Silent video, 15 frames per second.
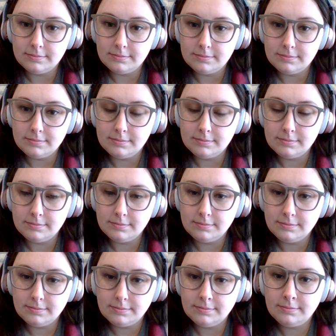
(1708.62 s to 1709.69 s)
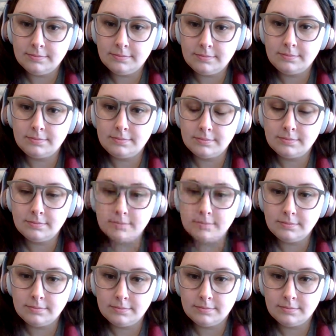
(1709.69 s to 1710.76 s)

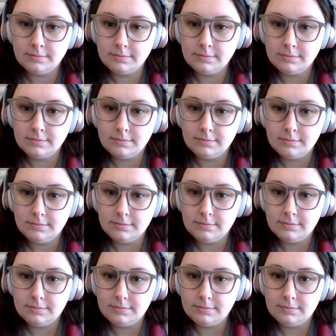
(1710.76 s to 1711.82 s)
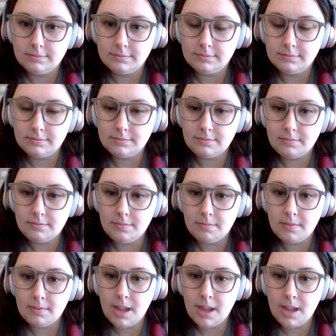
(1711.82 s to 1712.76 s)
The person shown says nothing.